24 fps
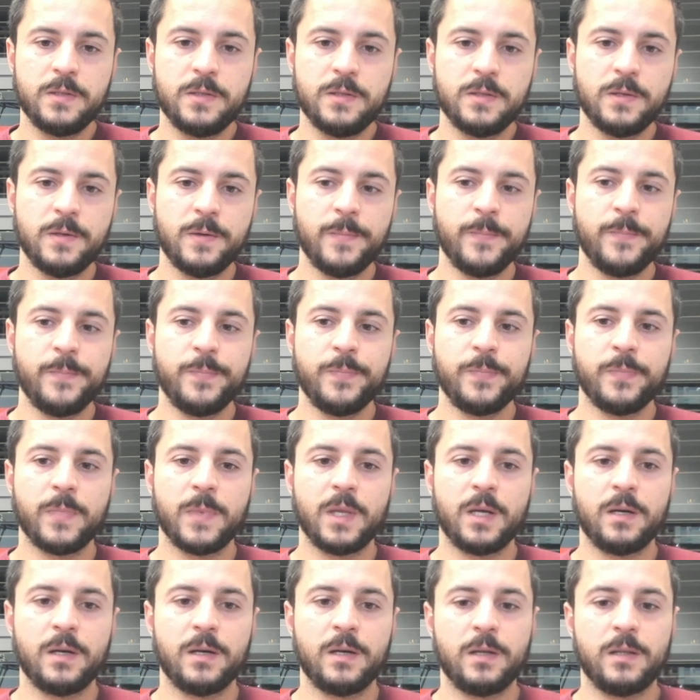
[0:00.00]
address
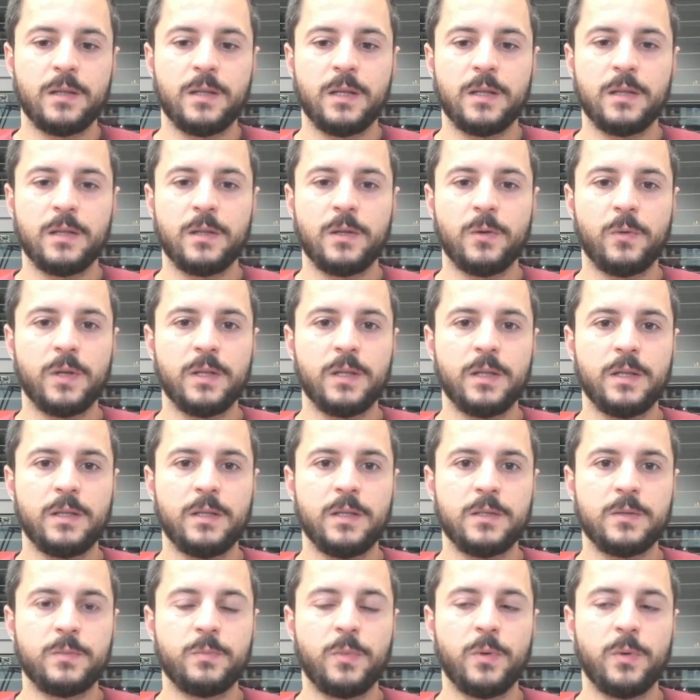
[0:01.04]
than the one
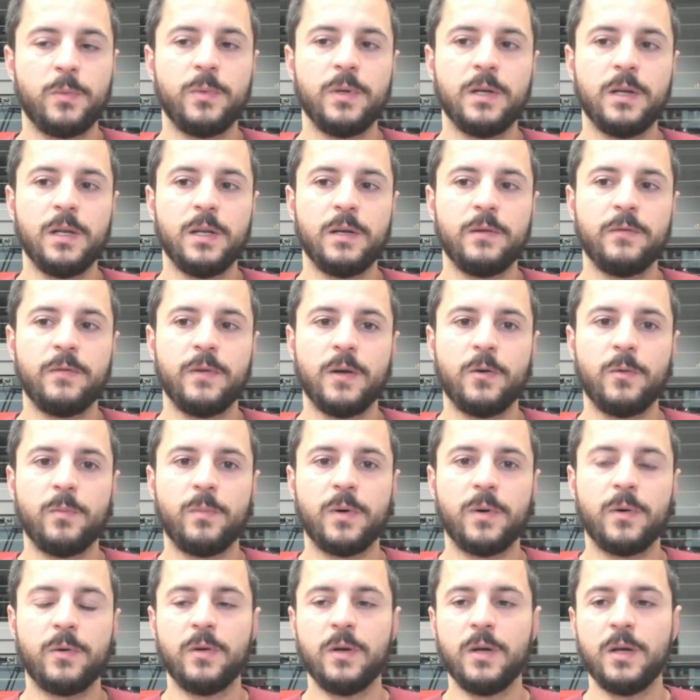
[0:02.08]
that is publicly
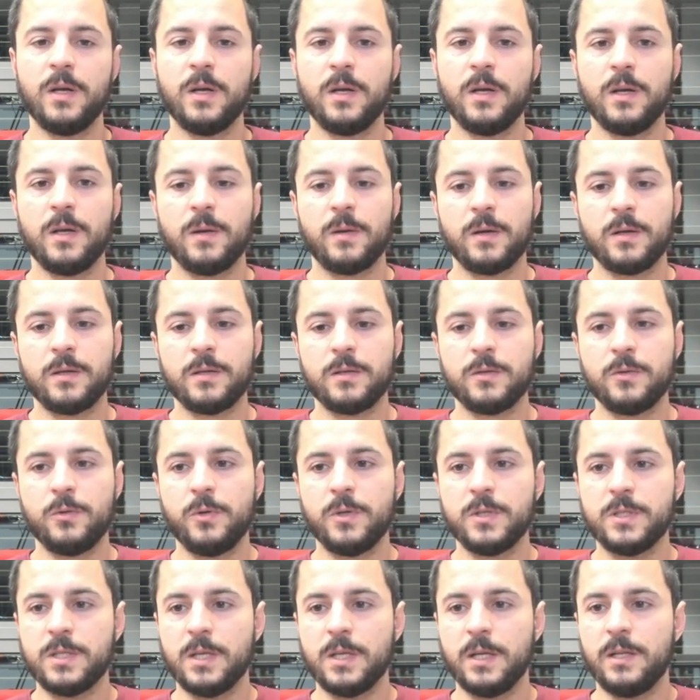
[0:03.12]
available.
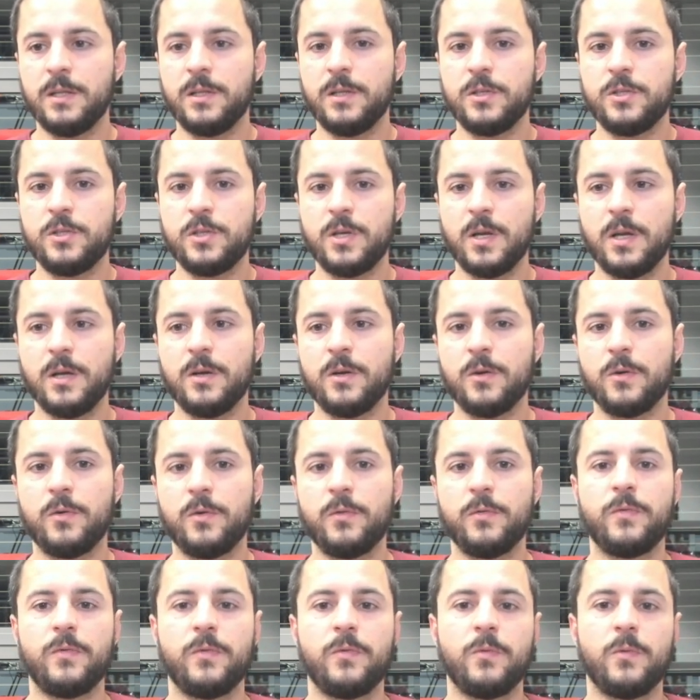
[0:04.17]
Do a sanity
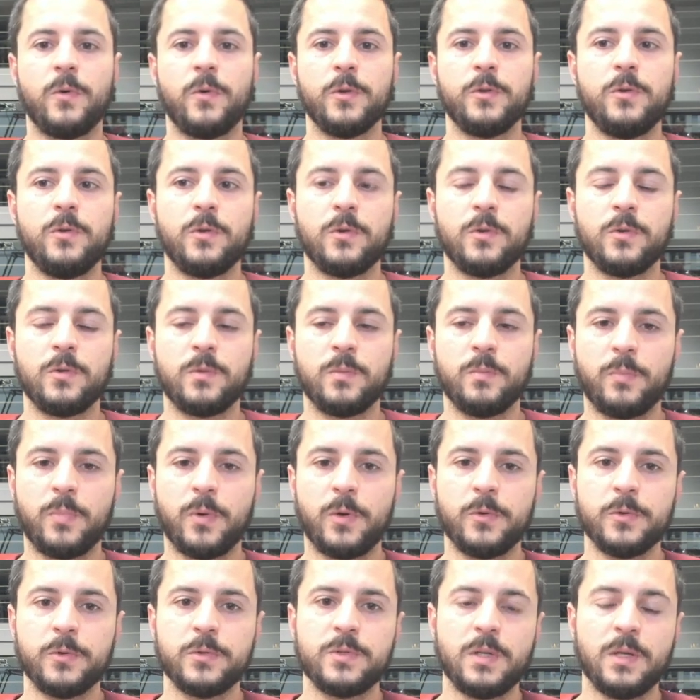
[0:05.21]
check of what you're
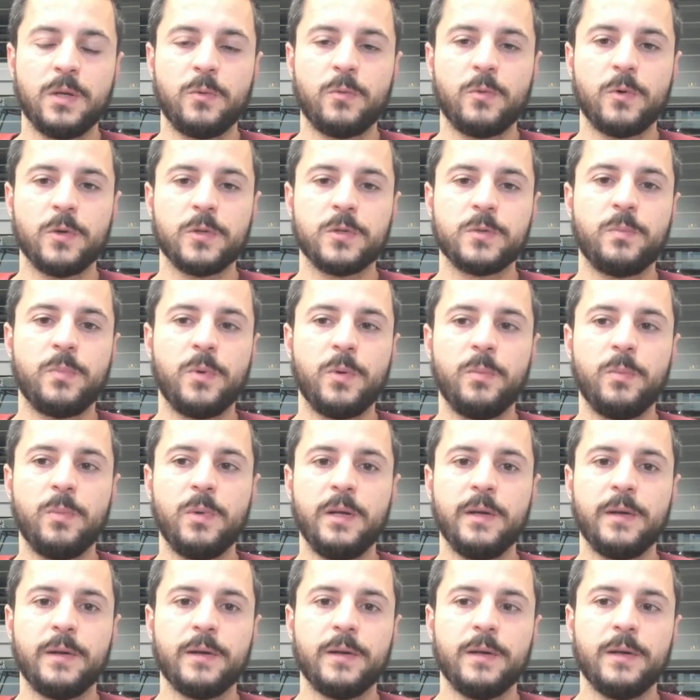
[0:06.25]
posting, what's
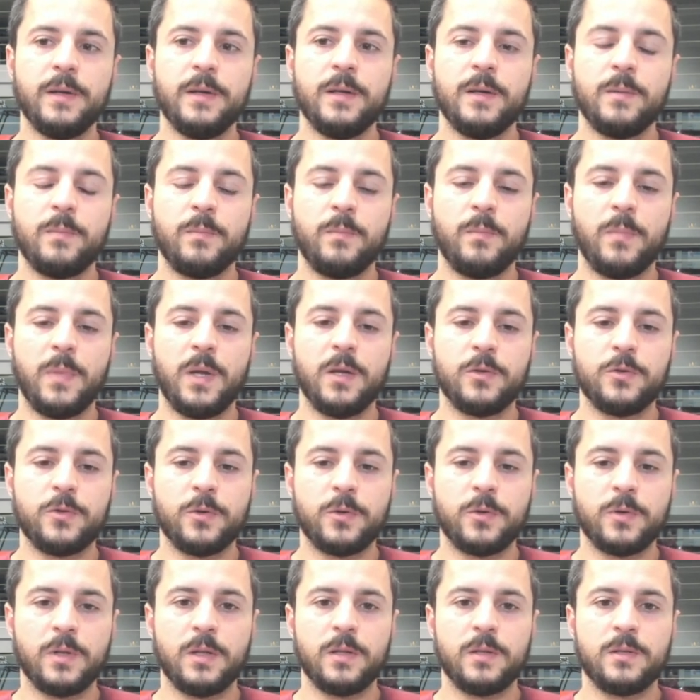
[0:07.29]
public.
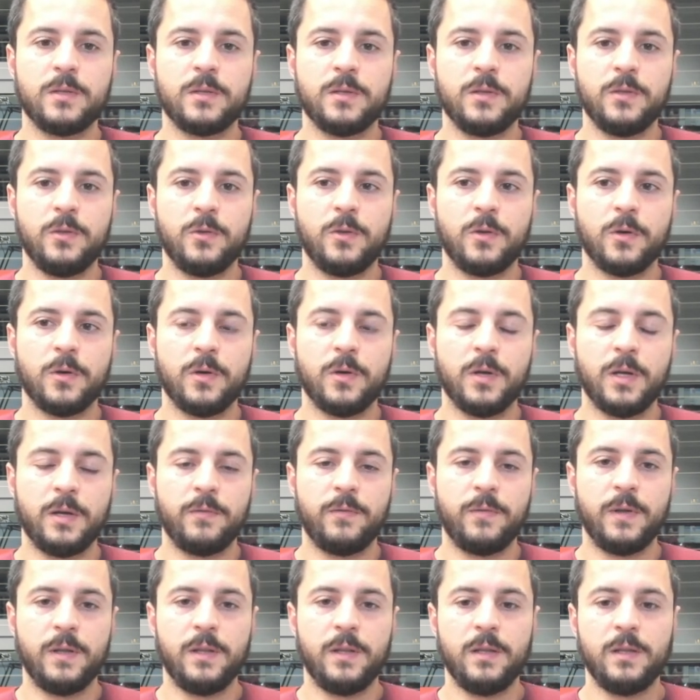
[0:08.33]
Make sure that you don't
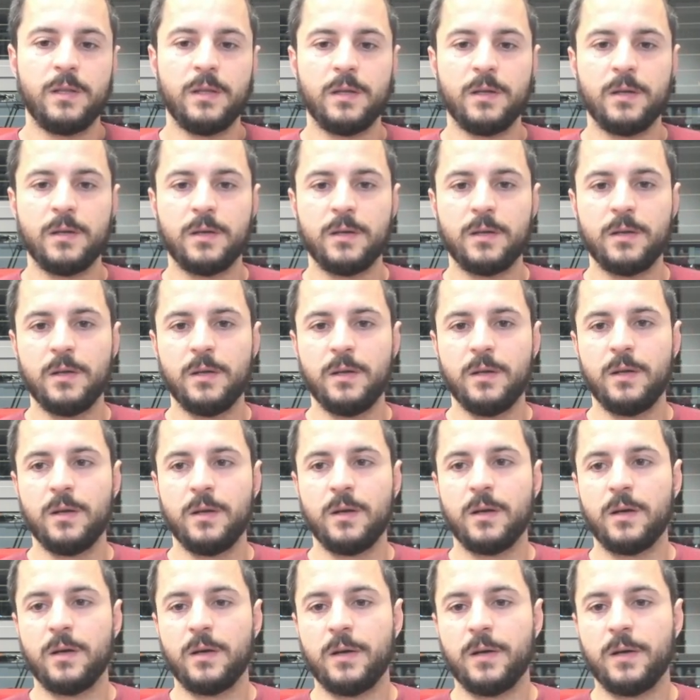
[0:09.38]
have anything
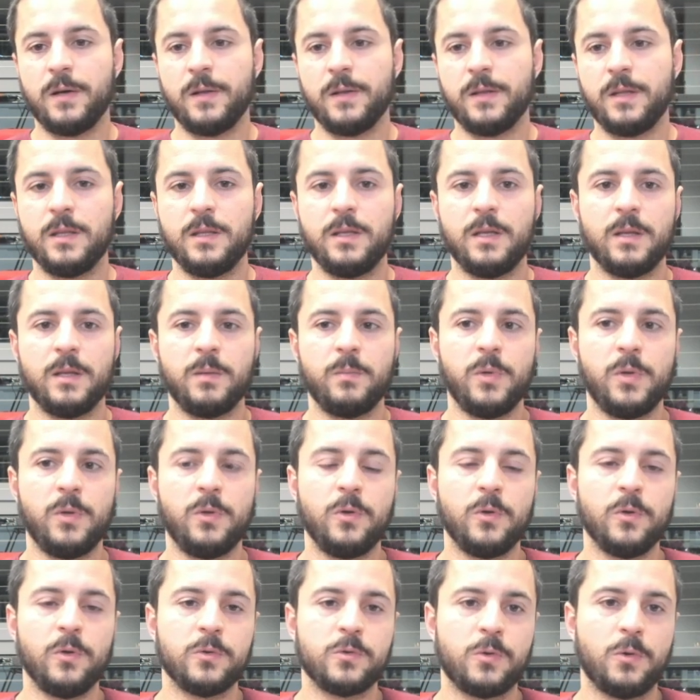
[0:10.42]
that can
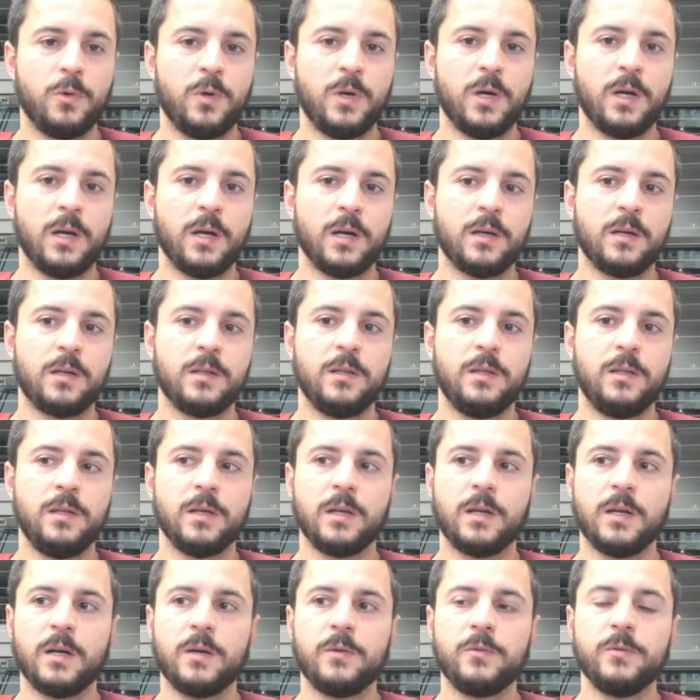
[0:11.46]
be used to hack
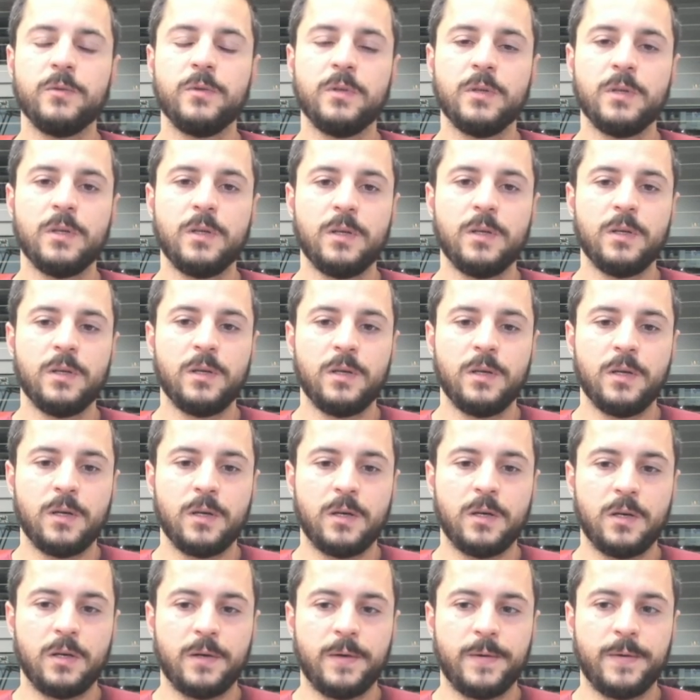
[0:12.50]
the account
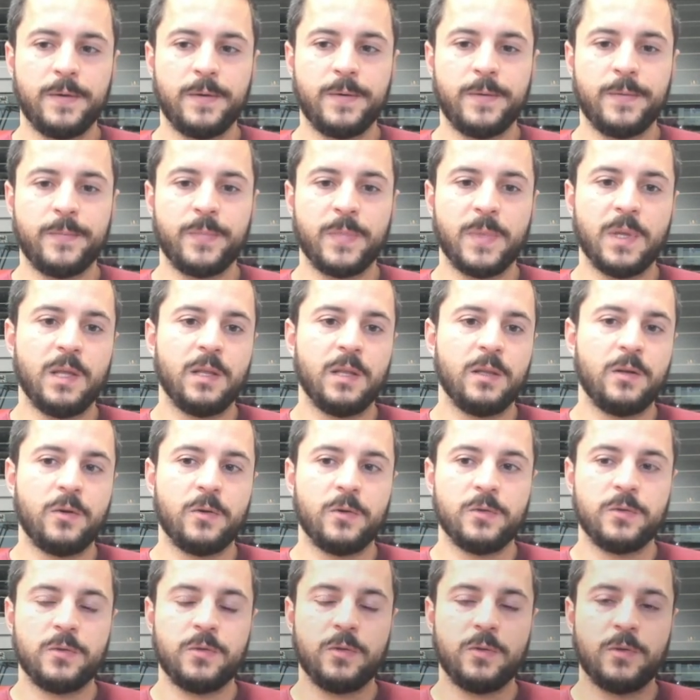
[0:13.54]

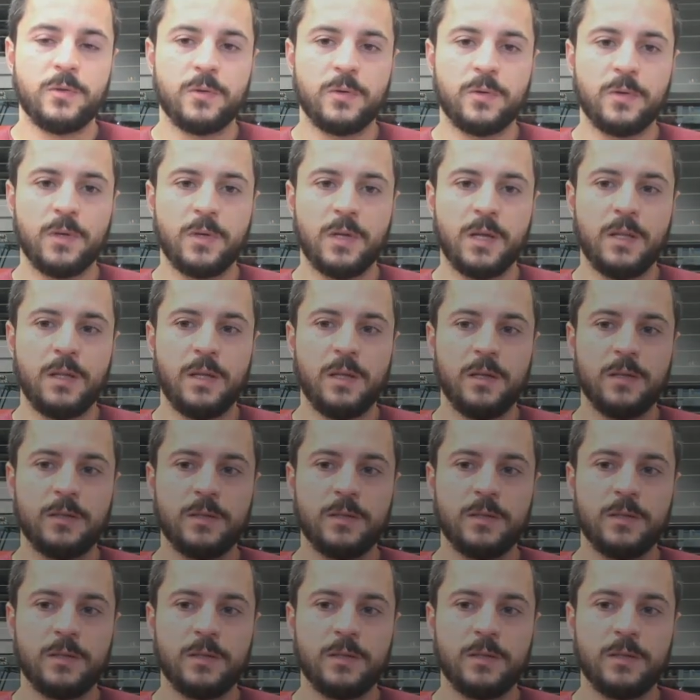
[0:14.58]
and cause you